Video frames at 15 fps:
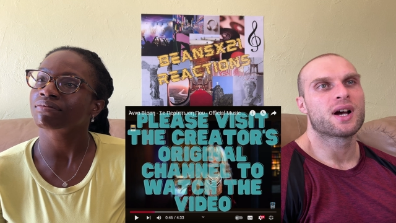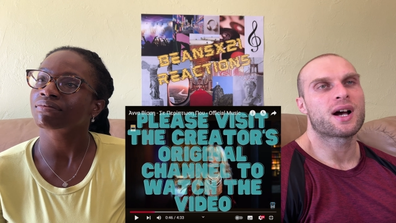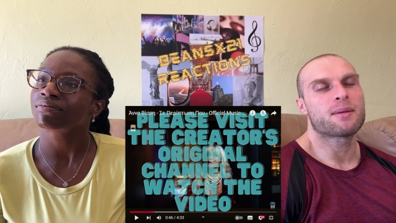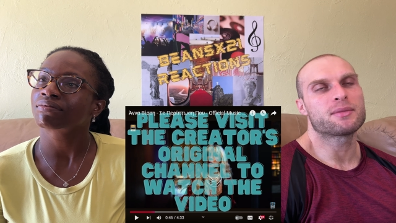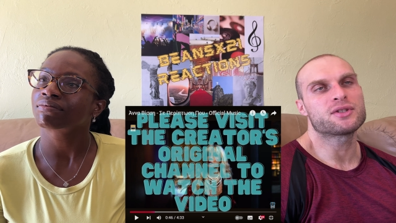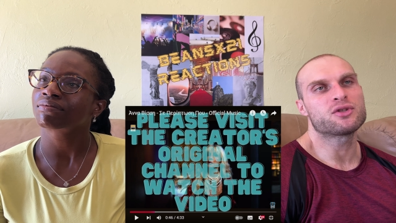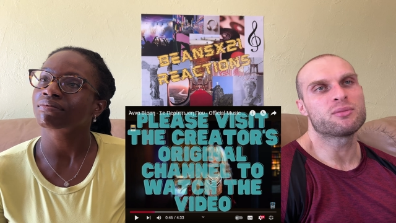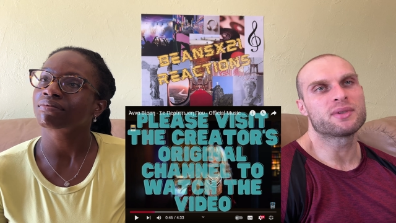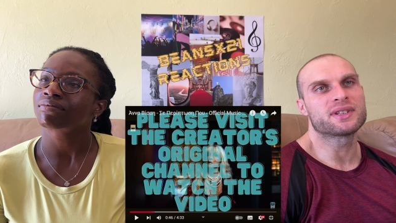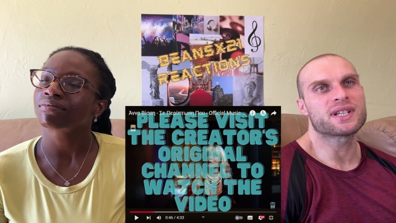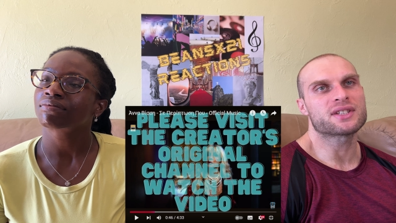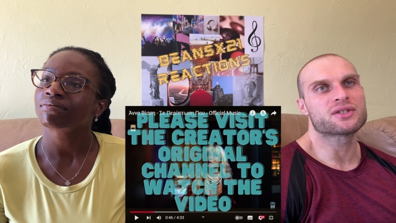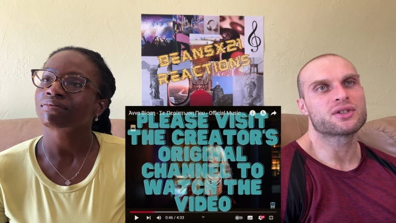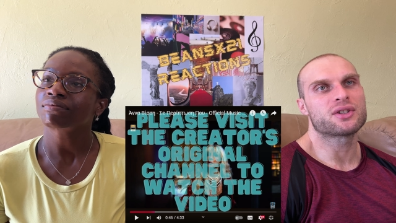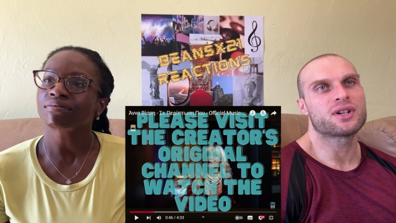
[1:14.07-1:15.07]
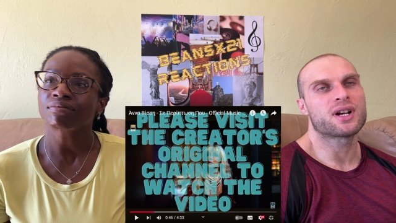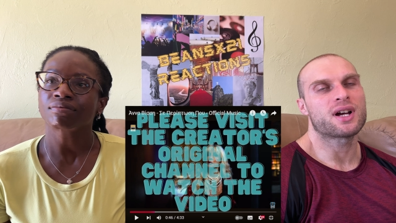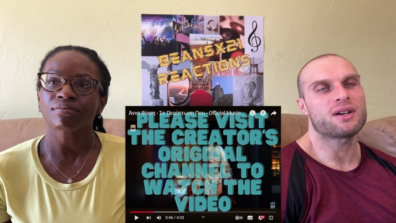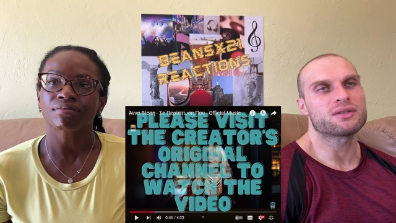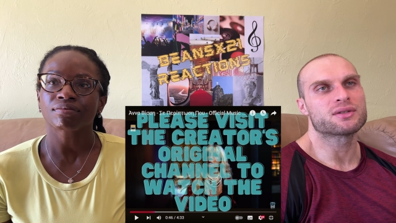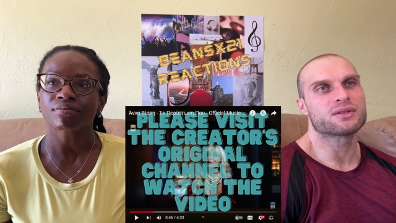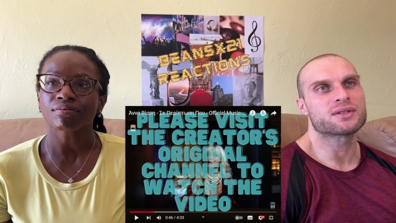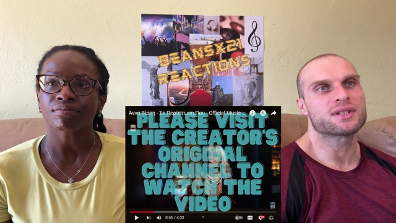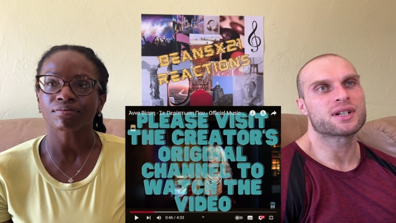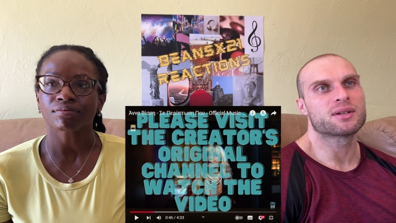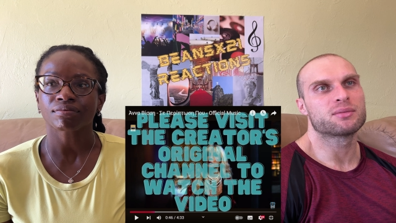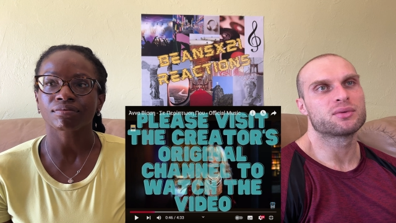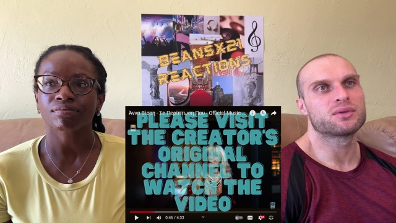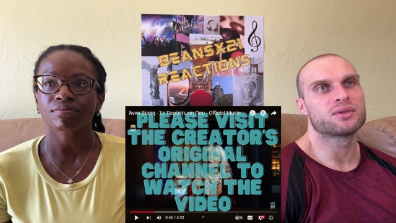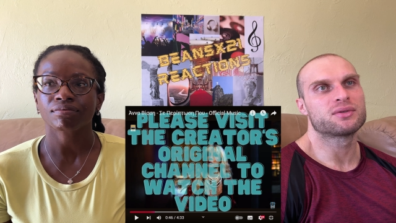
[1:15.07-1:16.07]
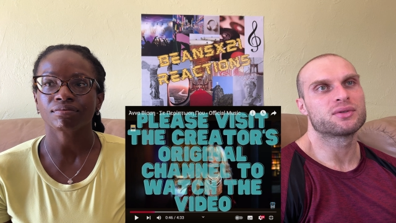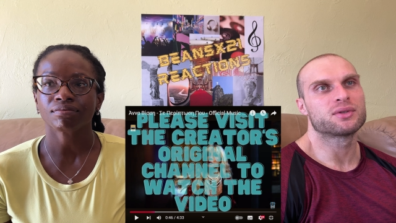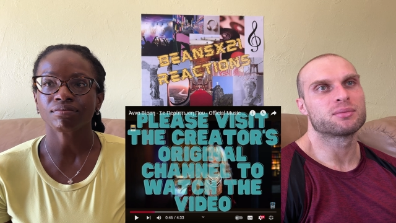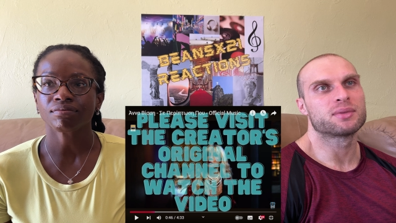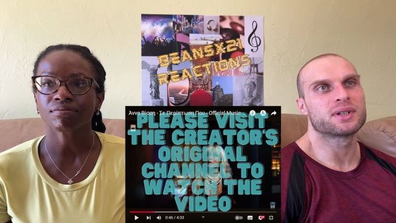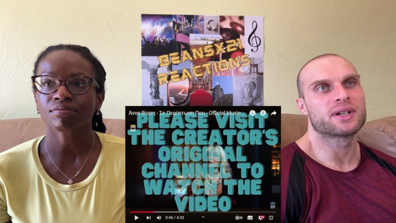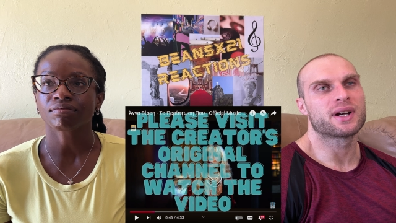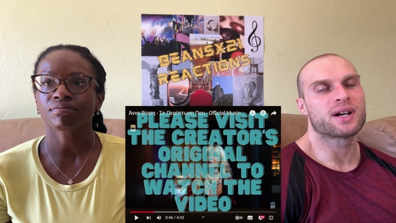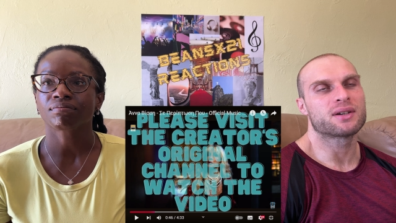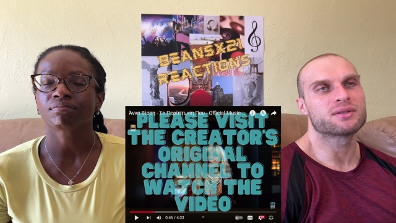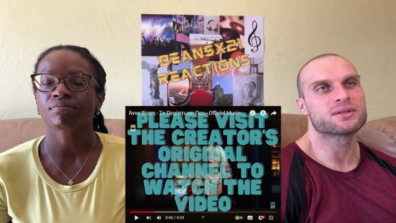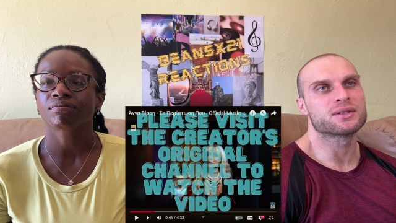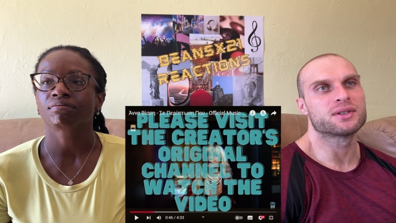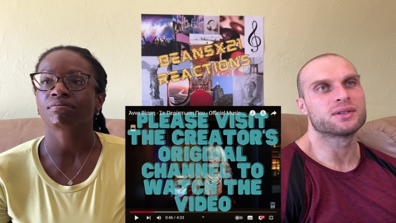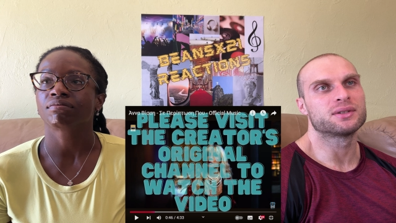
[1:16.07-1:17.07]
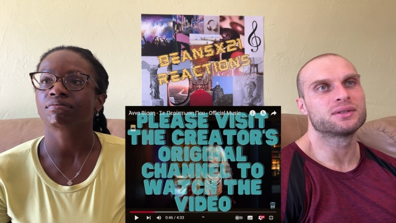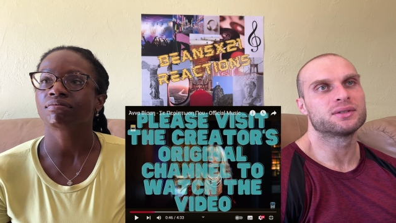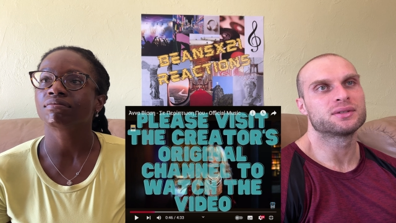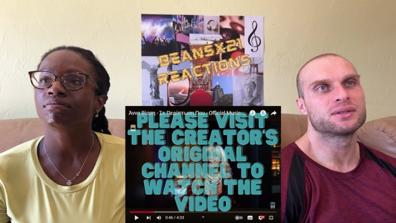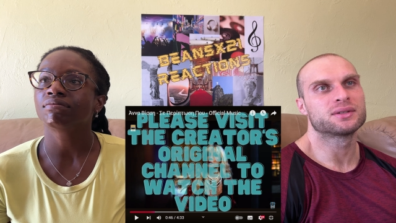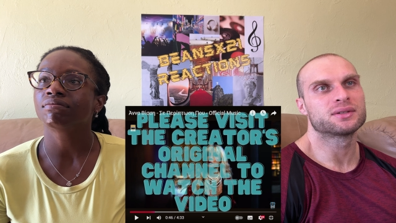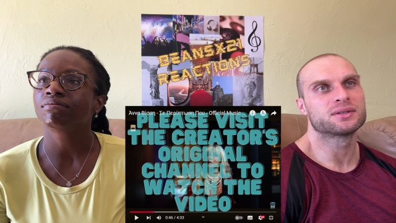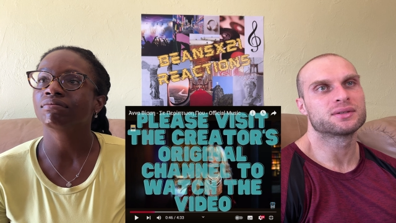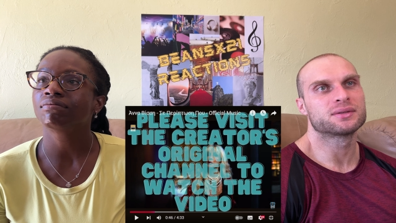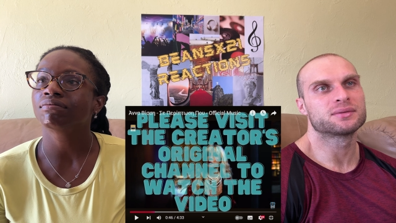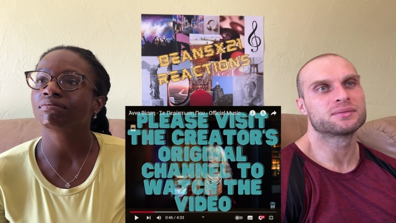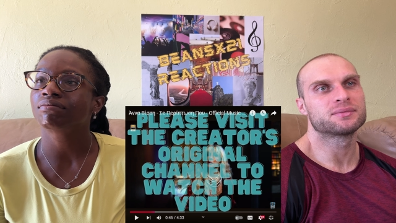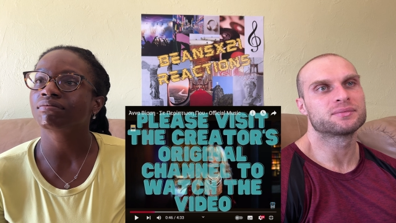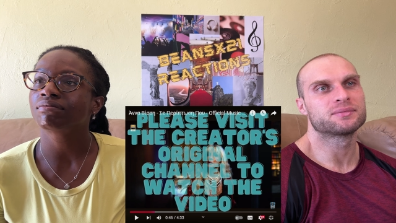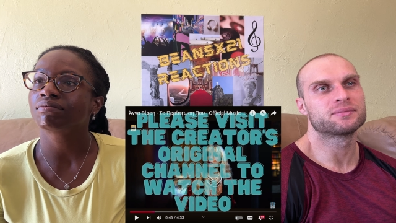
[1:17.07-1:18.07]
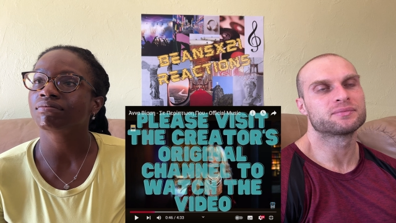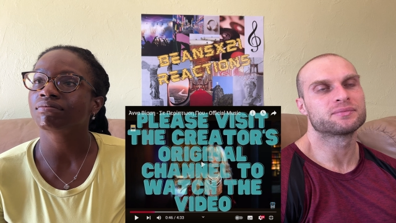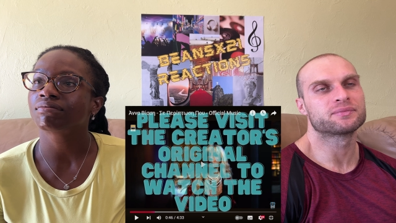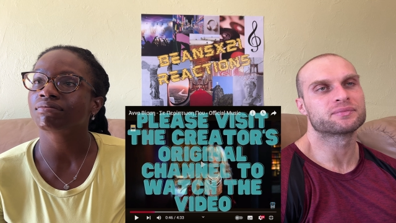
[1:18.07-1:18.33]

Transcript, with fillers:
Speaker 1: I'm assuming that's her house. Looks like a beautiful big house though. Mm.